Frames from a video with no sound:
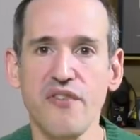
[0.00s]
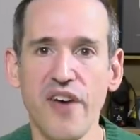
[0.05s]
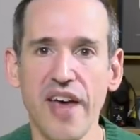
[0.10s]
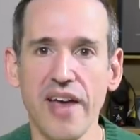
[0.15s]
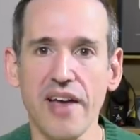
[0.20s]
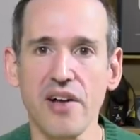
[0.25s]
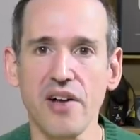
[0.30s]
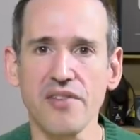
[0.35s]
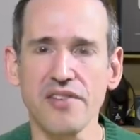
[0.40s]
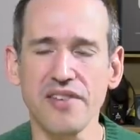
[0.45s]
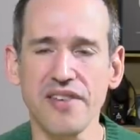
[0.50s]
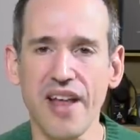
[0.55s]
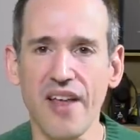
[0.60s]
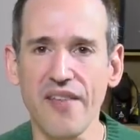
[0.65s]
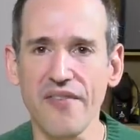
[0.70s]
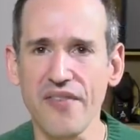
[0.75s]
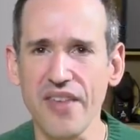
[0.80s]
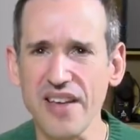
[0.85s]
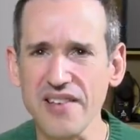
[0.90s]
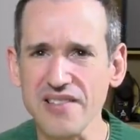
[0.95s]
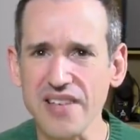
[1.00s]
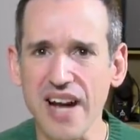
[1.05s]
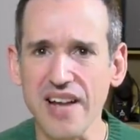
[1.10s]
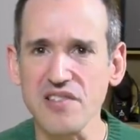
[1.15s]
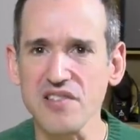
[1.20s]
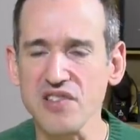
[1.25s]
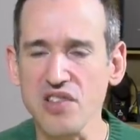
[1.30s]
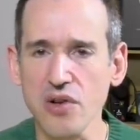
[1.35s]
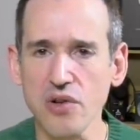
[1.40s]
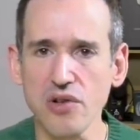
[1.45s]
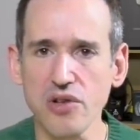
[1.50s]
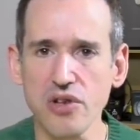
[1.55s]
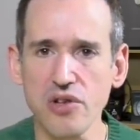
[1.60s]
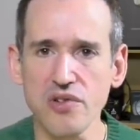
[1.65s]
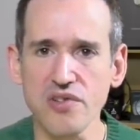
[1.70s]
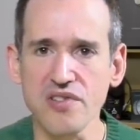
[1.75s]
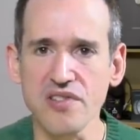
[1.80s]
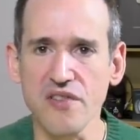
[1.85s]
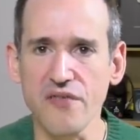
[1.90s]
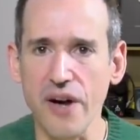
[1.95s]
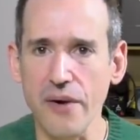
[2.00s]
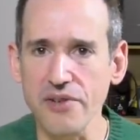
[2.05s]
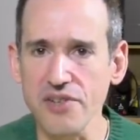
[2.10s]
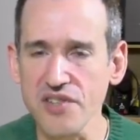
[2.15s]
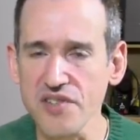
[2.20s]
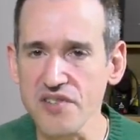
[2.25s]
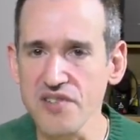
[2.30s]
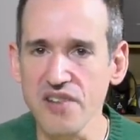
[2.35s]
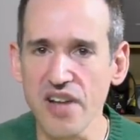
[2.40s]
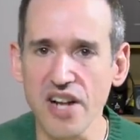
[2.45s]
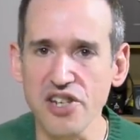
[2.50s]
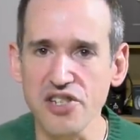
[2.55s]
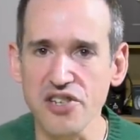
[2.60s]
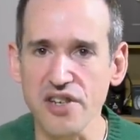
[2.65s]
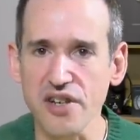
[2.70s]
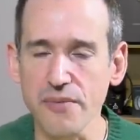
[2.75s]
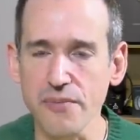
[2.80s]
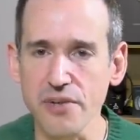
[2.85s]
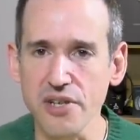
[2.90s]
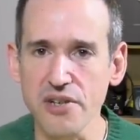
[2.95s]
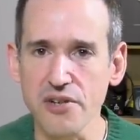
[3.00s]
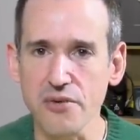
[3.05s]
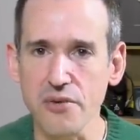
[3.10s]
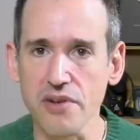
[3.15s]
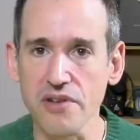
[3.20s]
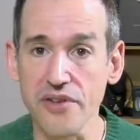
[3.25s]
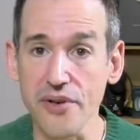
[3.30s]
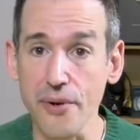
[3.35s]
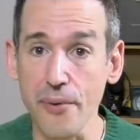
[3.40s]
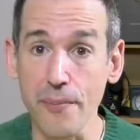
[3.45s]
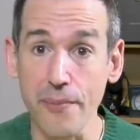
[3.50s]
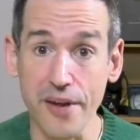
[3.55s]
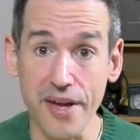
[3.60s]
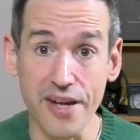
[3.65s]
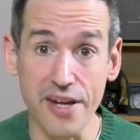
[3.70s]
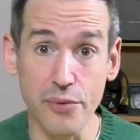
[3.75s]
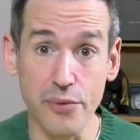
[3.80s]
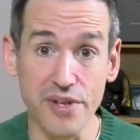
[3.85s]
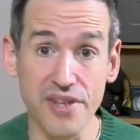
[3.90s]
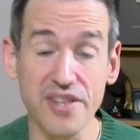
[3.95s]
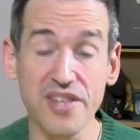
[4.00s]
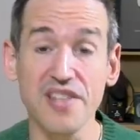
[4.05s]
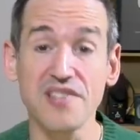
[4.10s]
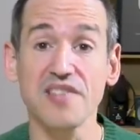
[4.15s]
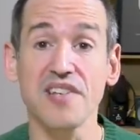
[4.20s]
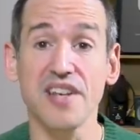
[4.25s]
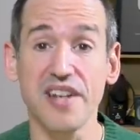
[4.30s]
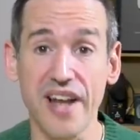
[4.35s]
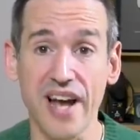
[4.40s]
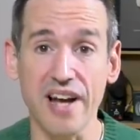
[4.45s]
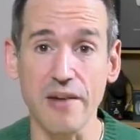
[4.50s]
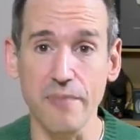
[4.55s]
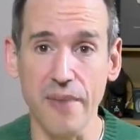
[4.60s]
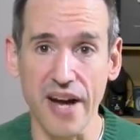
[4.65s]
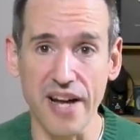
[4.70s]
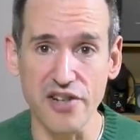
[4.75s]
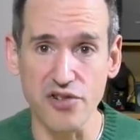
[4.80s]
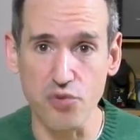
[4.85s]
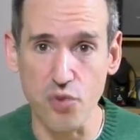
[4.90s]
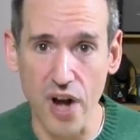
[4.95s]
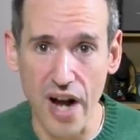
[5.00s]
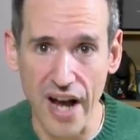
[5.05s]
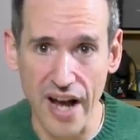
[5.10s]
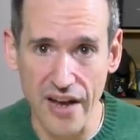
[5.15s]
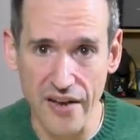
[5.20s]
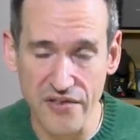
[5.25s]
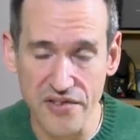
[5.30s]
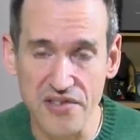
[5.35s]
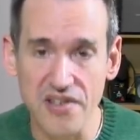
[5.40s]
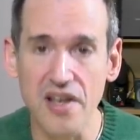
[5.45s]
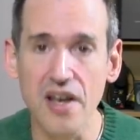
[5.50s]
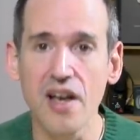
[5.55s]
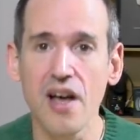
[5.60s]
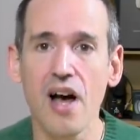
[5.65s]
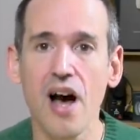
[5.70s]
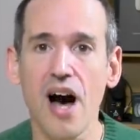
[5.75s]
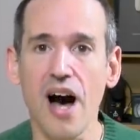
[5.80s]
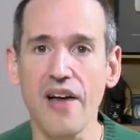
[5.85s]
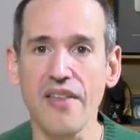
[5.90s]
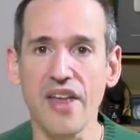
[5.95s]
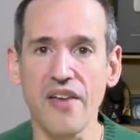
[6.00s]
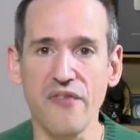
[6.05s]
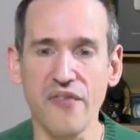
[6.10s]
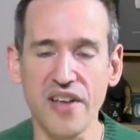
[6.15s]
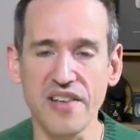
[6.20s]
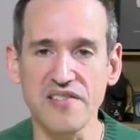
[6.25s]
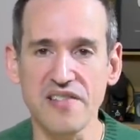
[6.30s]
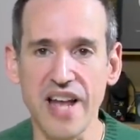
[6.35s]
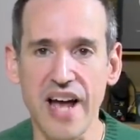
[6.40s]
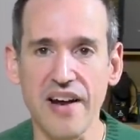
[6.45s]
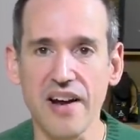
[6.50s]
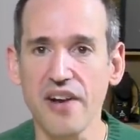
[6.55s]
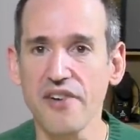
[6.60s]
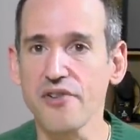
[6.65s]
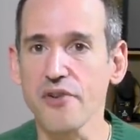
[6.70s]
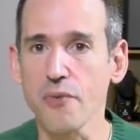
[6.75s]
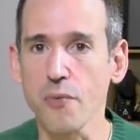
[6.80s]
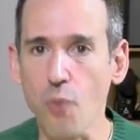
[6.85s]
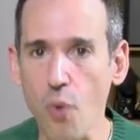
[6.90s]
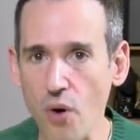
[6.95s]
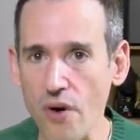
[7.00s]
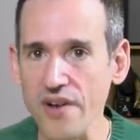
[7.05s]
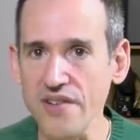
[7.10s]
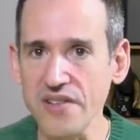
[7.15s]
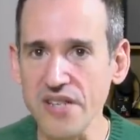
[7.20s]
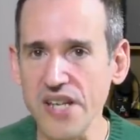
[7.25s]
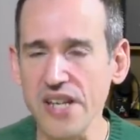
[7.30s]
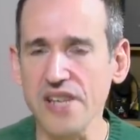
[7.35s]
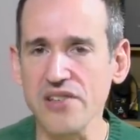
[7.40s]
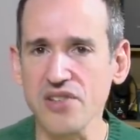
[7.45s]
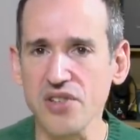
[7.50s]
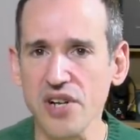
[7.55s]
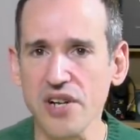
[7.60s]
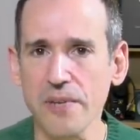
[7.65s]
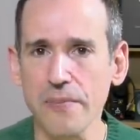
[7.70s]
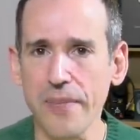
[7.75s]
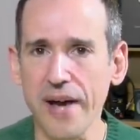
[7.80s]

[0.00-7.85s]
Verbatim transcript: failed and that things got so loose if I would just nudge the computer a little bit, it would disconnect my drives. Uh, they fixed that under warranty. It took